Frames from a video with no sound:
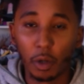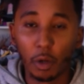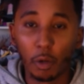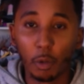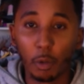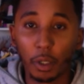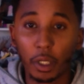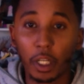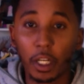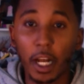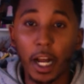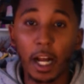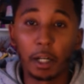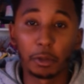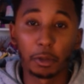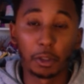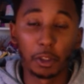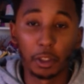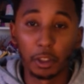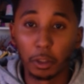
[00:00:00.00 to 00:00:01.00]
We need
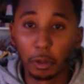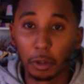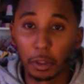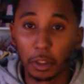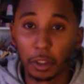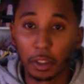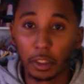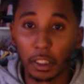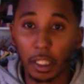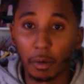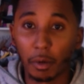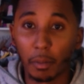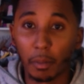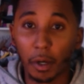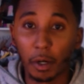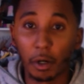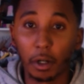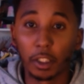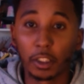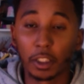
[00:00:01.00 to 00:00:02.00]
actual solutions that will
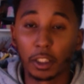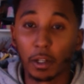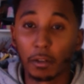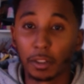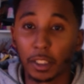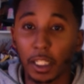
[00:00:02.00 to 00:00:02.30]
better ourselves